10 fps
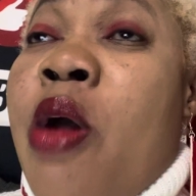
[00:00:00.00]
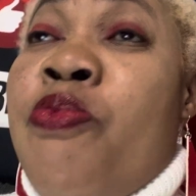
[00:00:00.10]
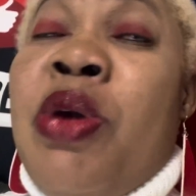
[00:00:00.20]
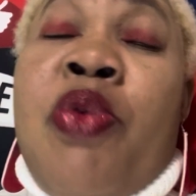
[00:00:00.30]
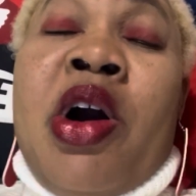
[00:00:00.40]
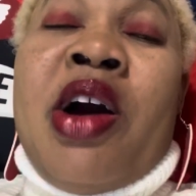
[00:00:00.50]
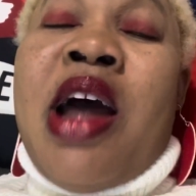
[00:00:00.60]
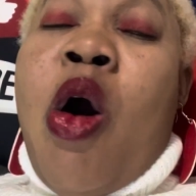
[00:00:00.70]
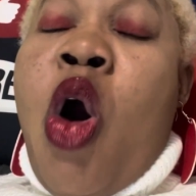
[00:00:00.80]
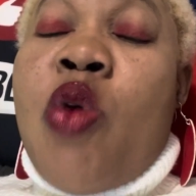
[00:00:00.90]
People are
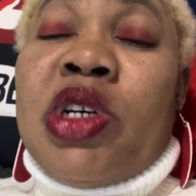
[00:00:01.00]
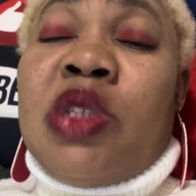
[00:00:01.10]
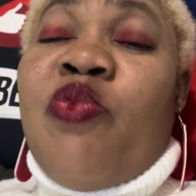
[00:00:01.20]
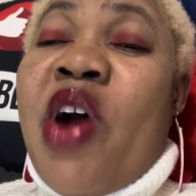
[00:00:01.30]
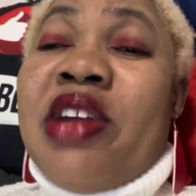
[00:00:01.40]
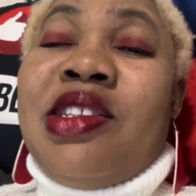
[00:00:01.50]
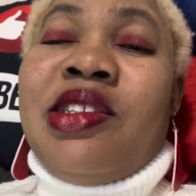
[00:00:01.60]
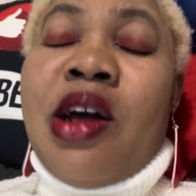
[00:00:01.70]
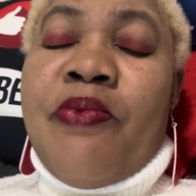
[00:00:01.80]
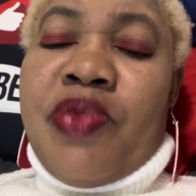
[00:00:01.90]
gonna always find
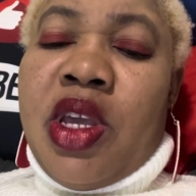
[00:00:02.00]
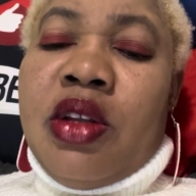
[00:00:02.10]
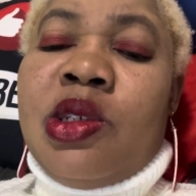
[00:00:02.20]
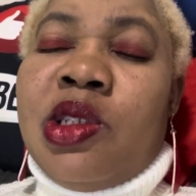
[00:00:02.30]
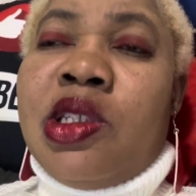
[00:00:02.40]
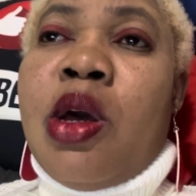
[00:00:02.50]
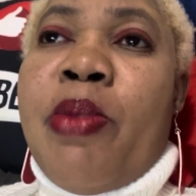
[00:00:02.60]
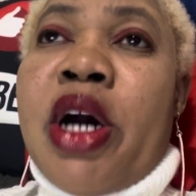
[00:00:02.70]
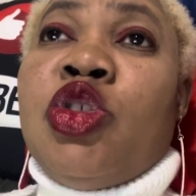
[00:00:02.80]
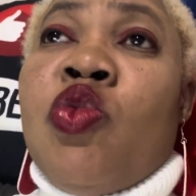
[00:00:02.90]
something to say
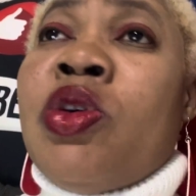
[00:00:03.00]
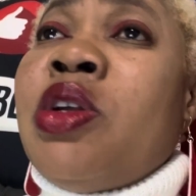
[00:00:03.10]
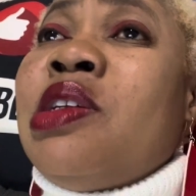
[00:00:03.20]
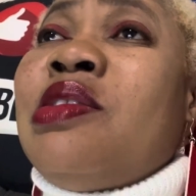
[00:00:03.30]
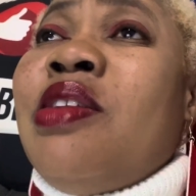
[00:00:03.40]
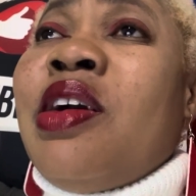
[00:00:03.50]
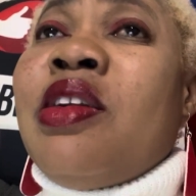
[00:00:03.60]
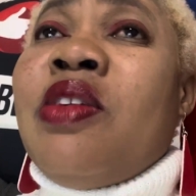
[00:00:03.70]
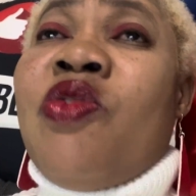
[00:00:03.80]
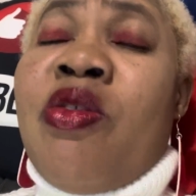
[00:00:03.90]
about you, whether it's
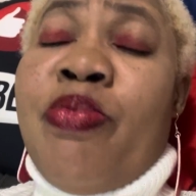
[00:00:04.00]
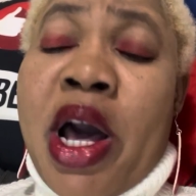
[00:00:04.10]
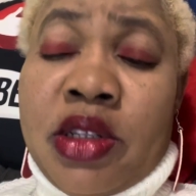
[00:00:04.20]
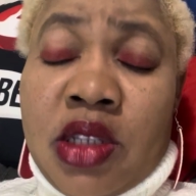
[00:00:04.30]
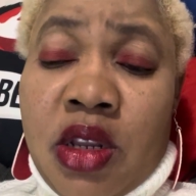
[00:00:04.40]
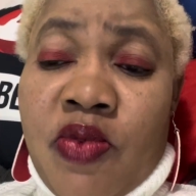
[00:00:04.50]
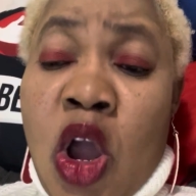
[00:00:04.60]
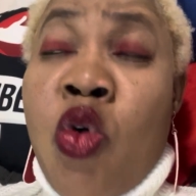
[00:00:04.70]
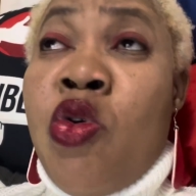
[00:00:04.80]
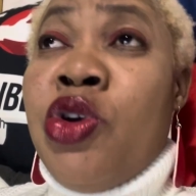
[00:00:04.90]
negative or positive.
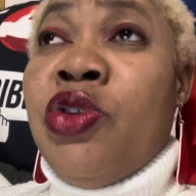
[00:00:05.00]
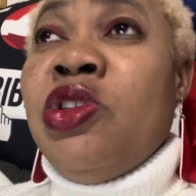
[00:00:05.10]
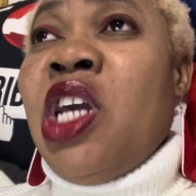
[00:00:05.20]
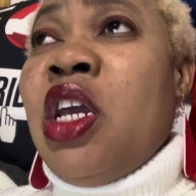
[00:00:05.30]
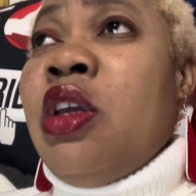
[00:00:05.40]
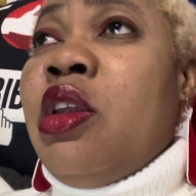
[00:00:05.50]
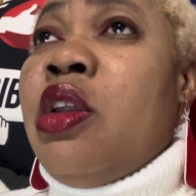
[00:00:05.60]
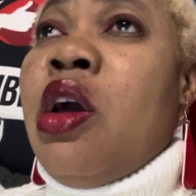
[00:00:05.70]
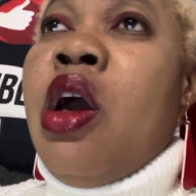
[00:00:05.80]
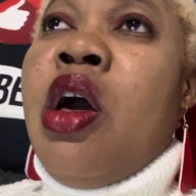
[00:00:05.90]
Who are you dating?
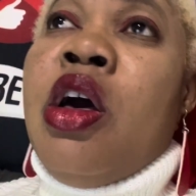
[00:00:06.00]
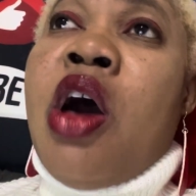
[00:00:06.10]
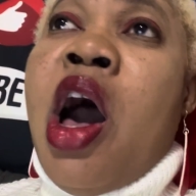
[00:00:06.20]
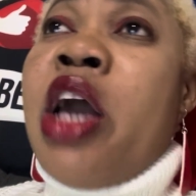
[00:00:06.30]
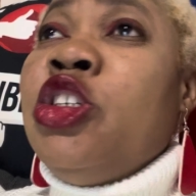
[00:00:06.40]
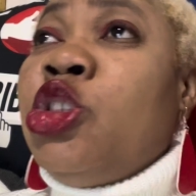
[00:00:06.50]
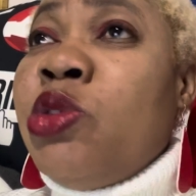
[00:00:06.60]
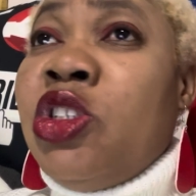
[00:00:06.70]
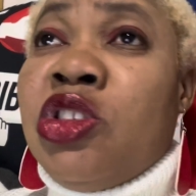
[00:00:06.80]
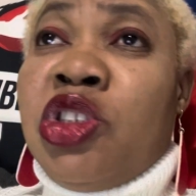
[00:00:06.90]
How you
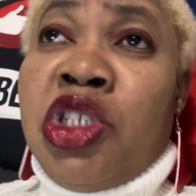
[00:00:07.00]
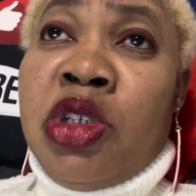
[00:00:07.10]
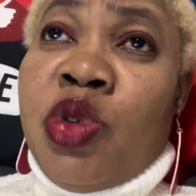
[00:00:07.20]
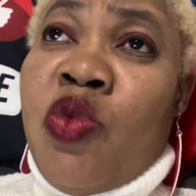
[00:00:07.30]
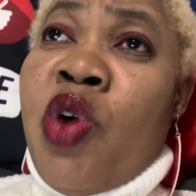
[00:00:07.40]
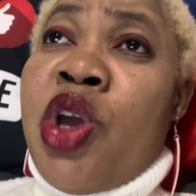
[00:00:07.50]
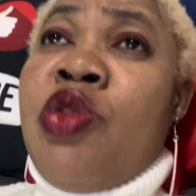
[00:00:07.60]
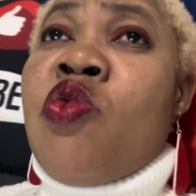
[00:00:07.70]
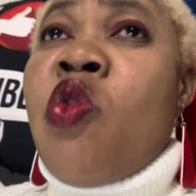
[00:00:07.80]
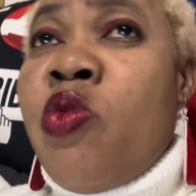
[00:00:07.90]
treat your children? Where you
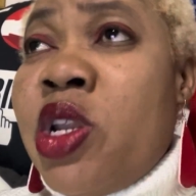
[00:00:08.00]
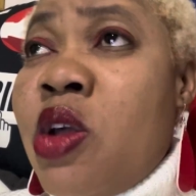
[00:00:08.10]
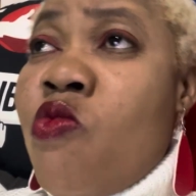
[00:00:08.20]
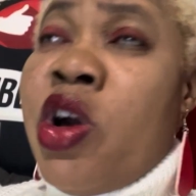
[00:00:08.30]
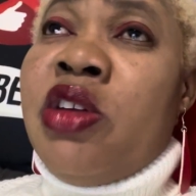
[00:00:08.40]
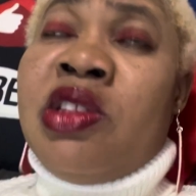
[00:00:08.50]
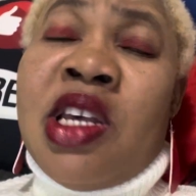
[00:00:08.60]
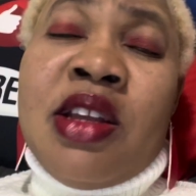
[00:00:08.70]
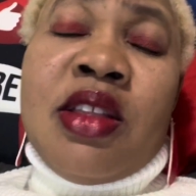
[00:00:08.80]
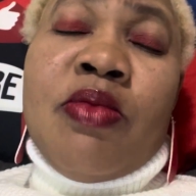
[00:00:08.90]
go with them? Where you
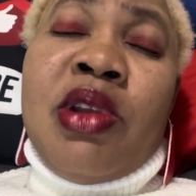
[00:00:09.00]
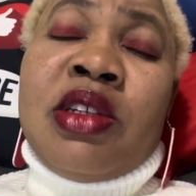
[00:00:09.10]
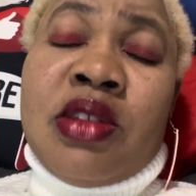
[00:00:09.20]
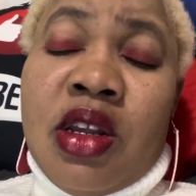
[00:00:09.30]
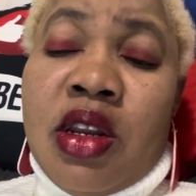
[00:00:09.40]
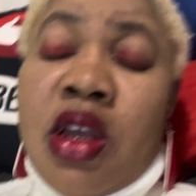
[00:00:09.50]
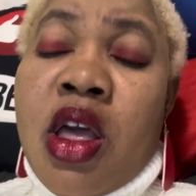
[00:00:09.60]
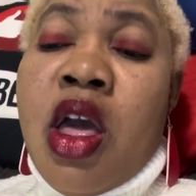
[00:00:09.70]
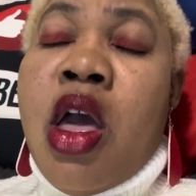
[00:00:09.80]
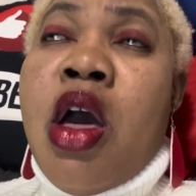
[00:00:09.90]
take them? Listen,
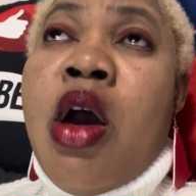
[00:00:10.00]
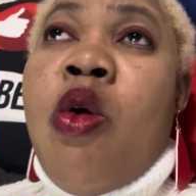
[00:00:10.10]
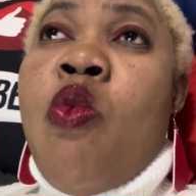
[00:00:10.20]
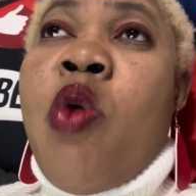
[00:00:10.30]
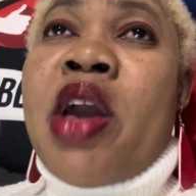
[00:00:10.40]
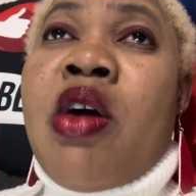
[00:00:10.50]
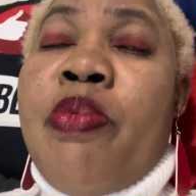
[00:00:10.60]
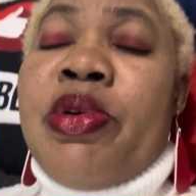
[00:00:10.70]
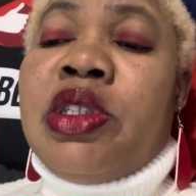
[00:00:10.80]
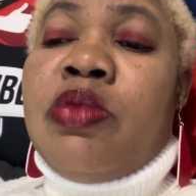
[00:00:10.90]
wake
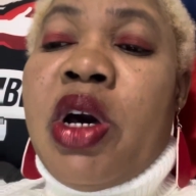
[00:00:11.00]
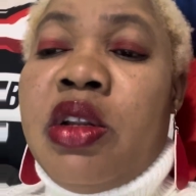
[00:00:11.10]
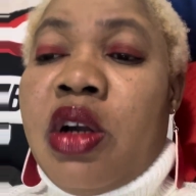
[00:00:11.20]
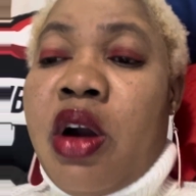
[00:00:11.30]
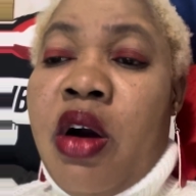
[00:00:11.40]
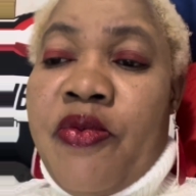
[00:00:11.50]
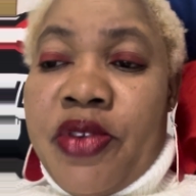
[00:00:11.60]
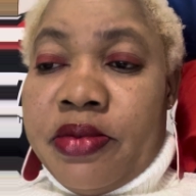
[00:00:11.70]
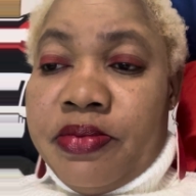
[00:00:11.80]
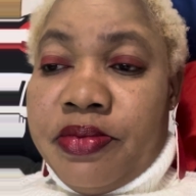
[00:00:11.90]
up and smell the coffee.